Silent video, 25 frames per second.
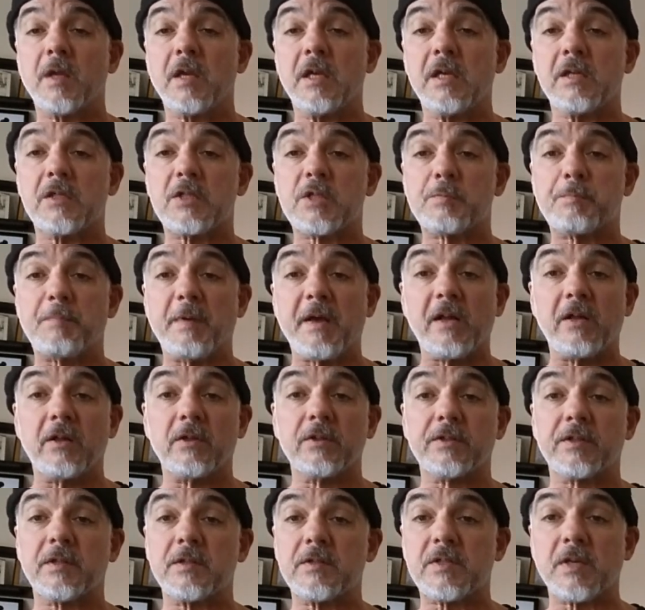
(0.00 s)
it
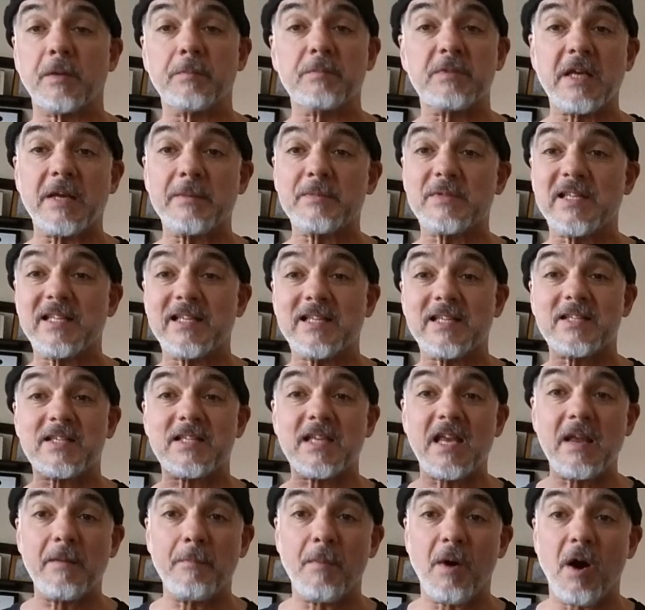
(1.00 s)
spelled sometimes in the
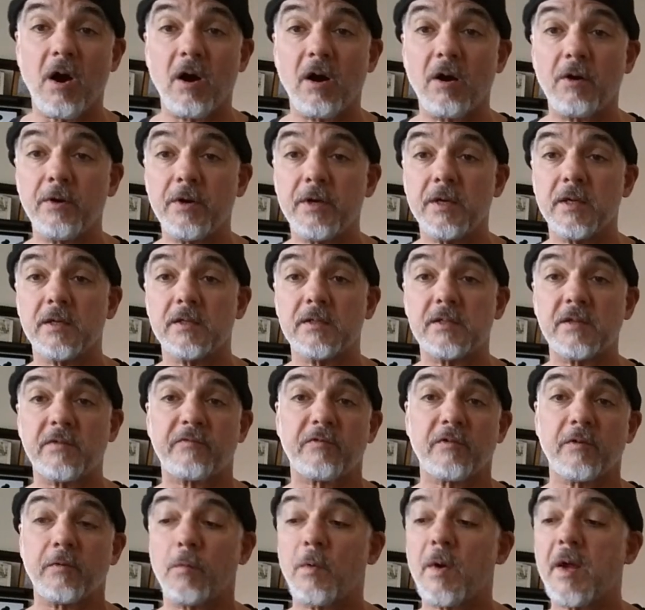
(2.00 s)
same aria
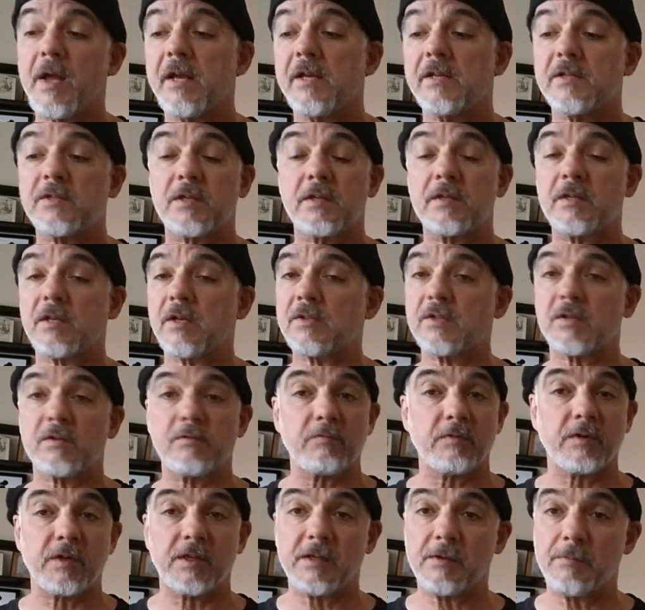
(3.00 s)
different ways. It
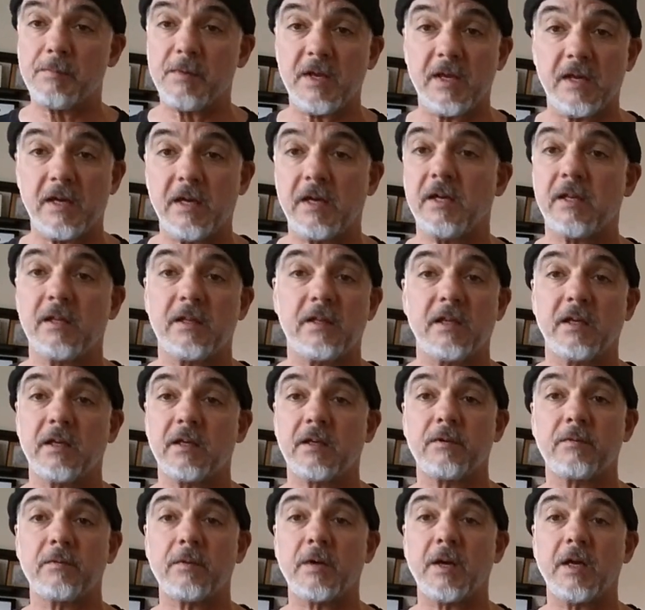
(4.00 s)
doesn't really mean
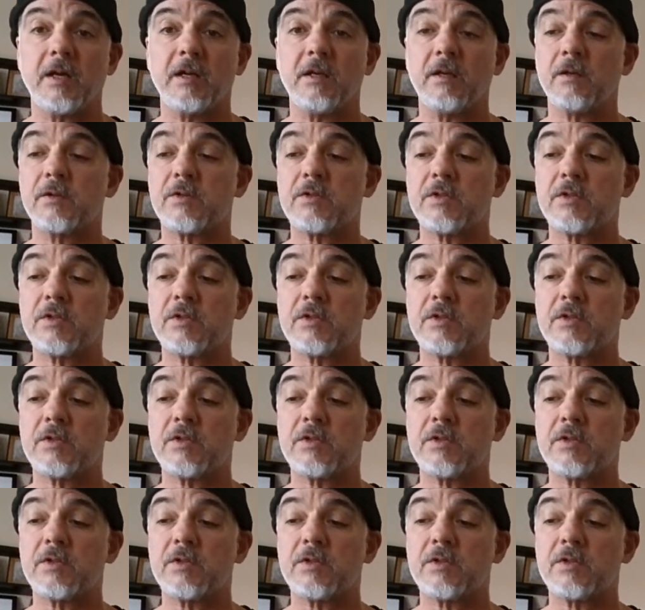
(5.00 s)
anything, right?